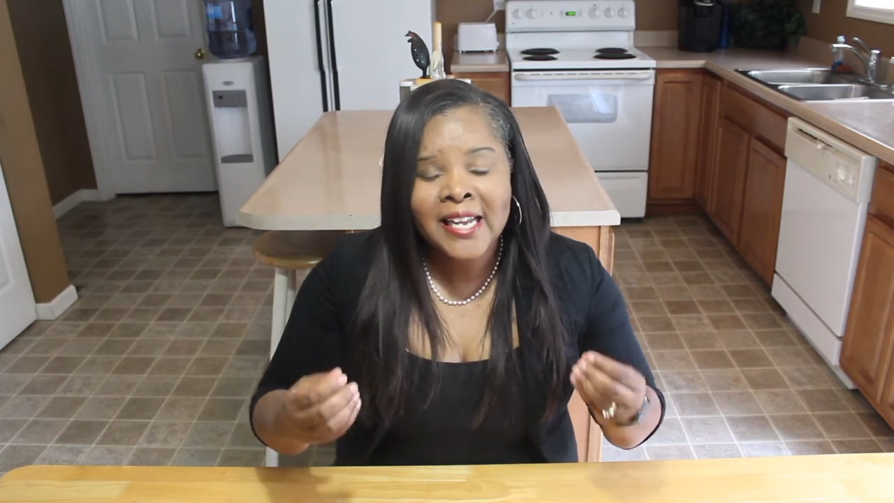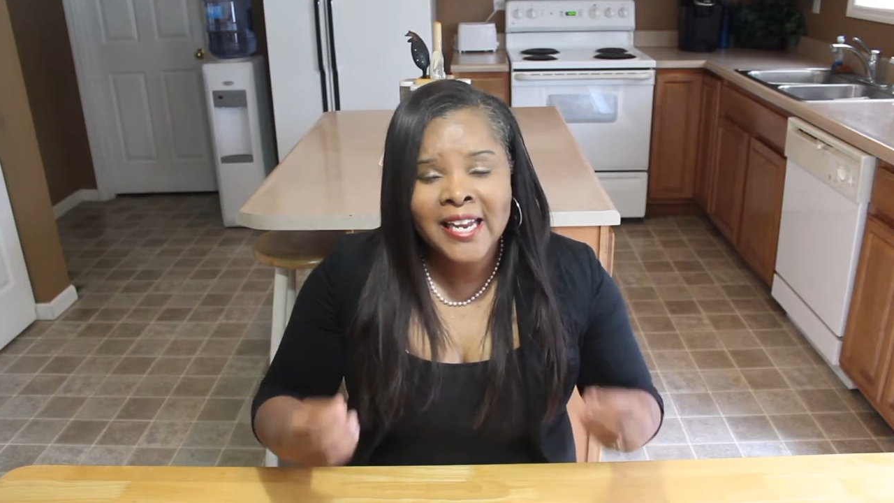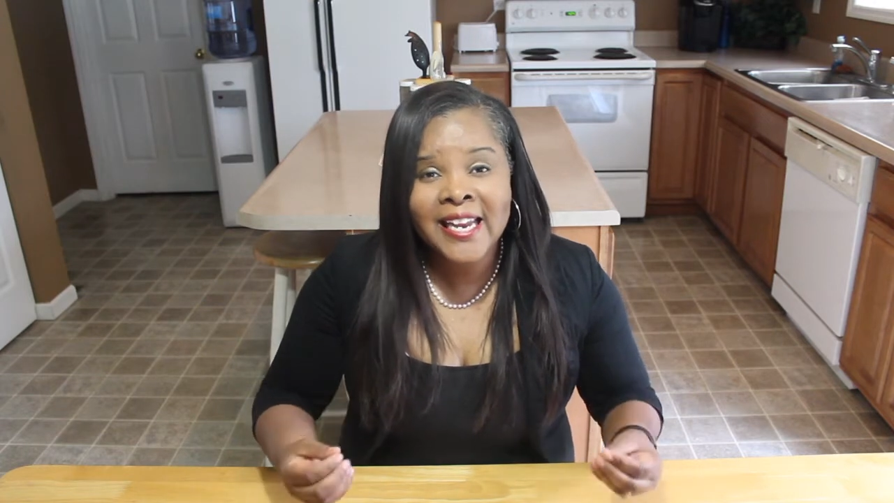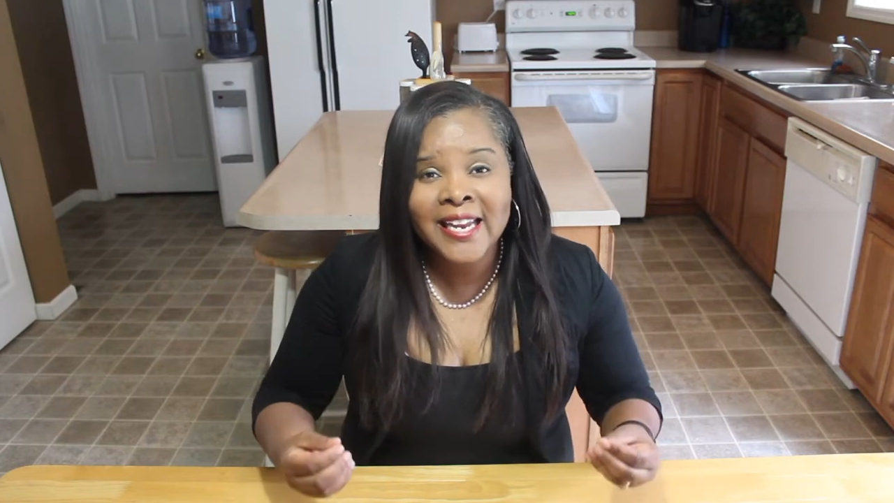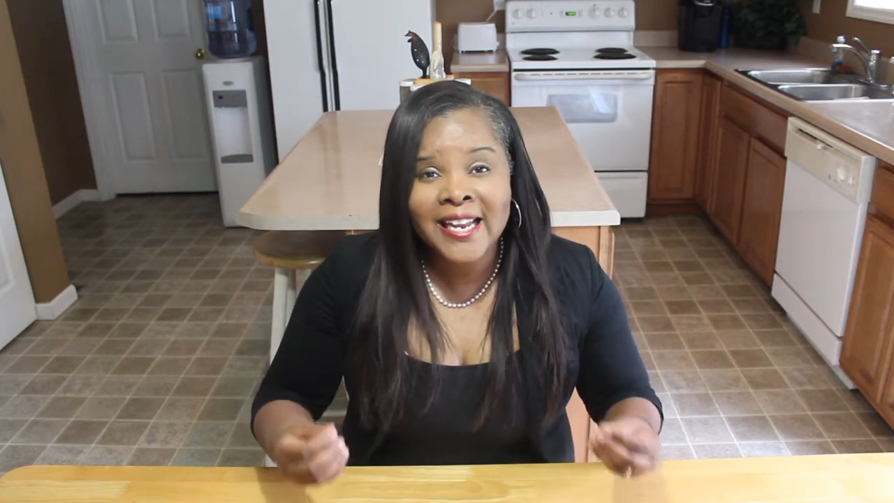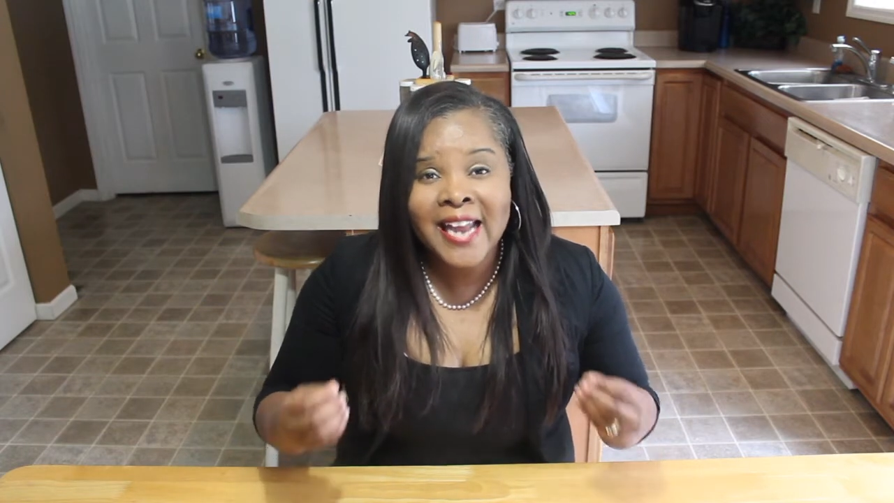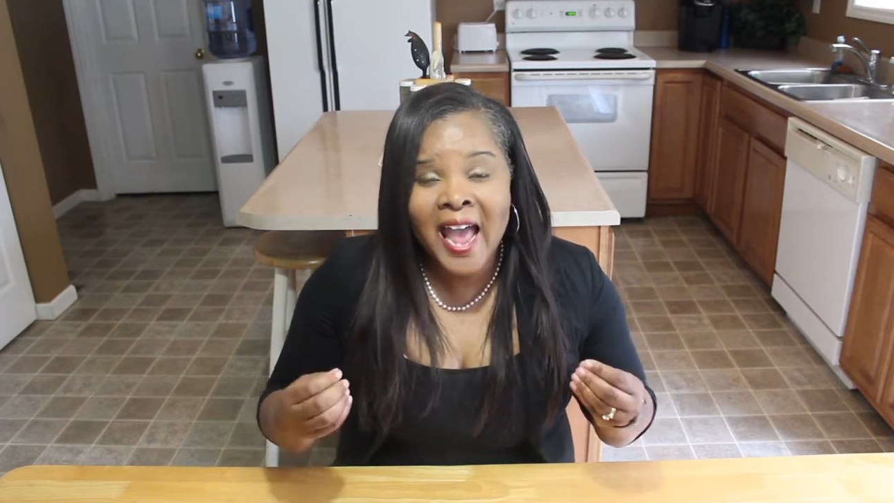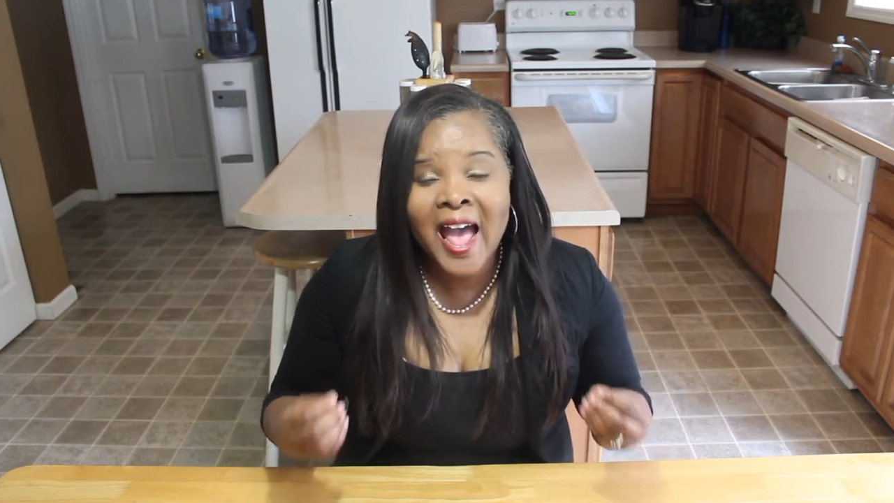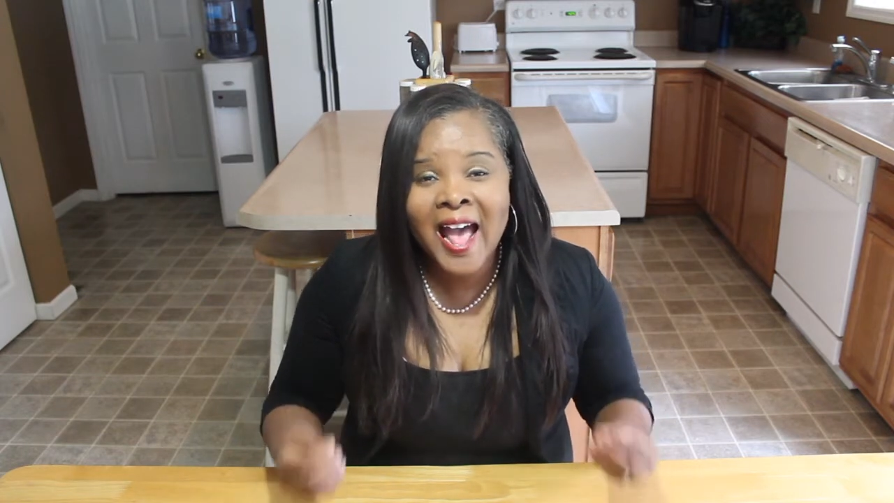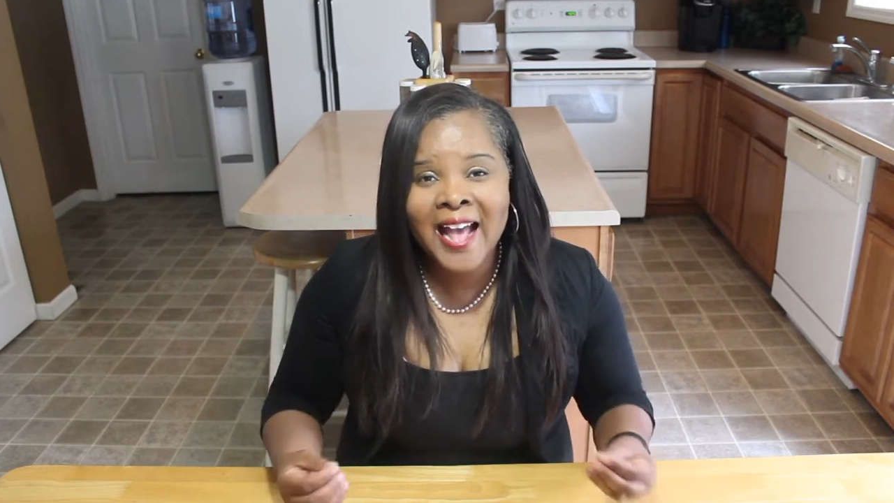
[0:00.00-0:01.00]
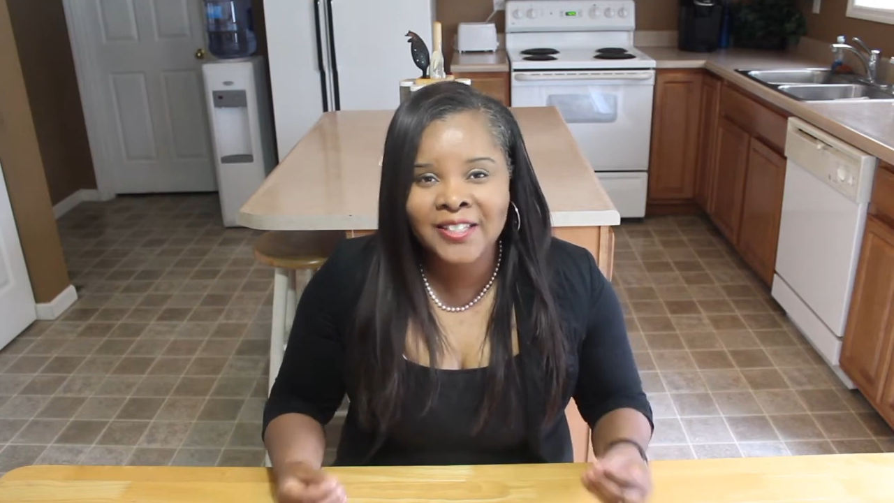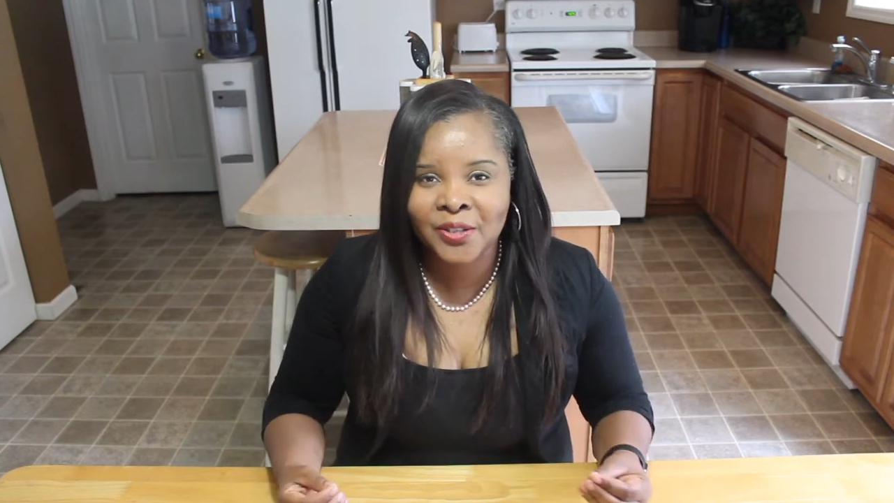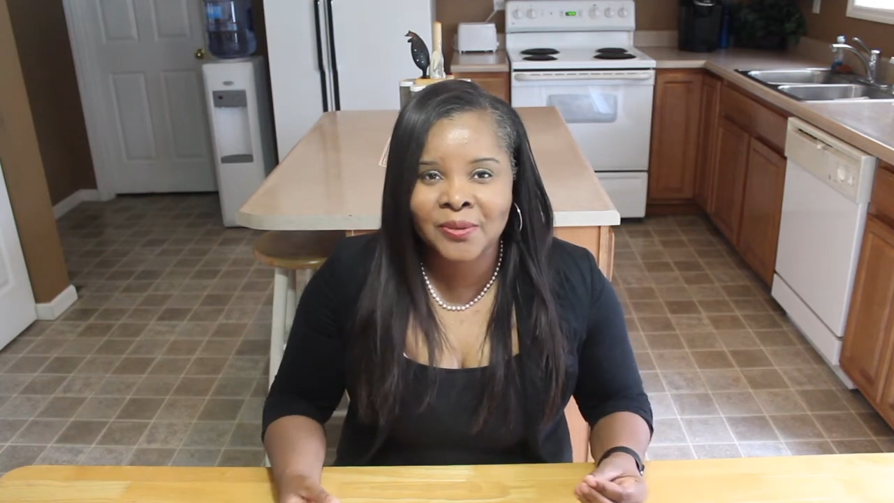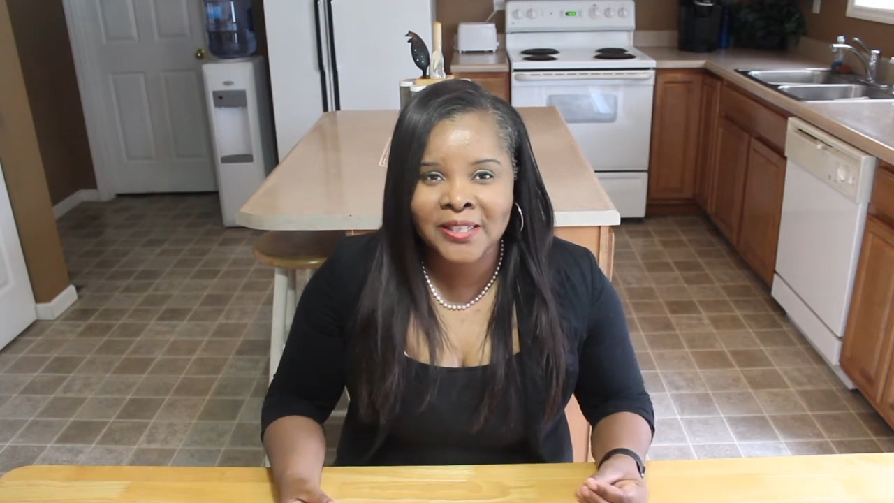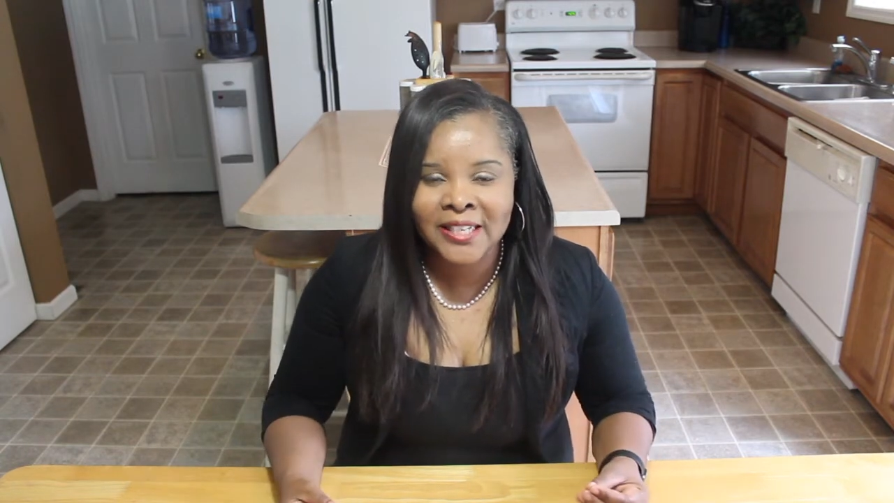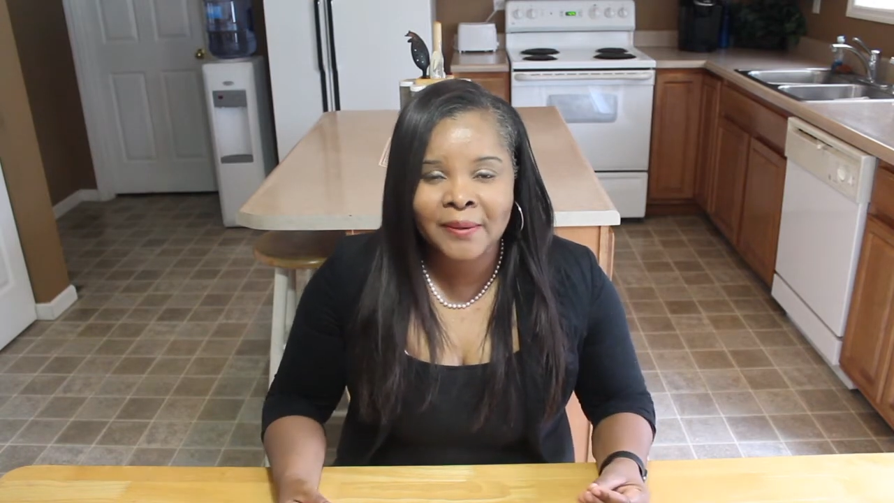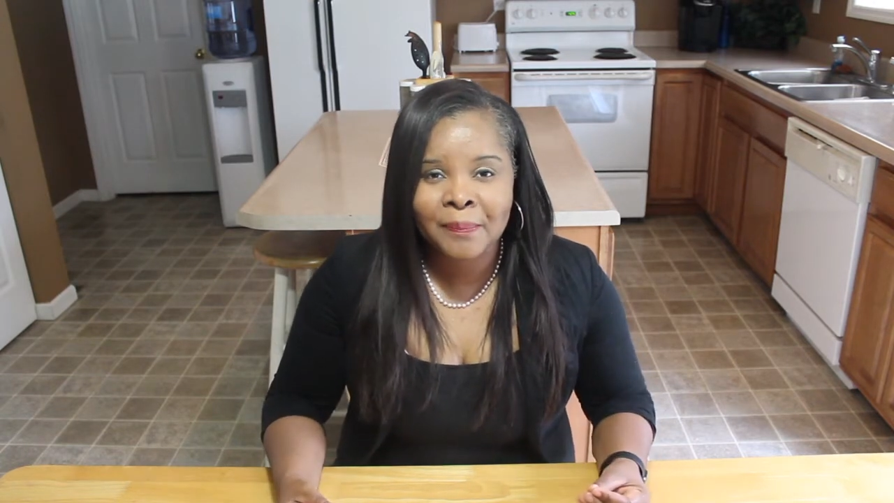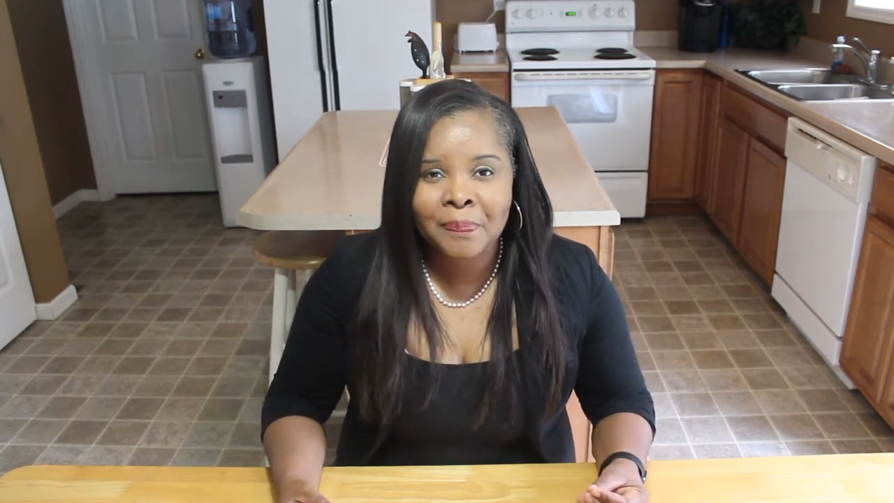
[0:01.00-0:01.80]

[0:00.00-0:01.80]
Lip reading: He can handle it.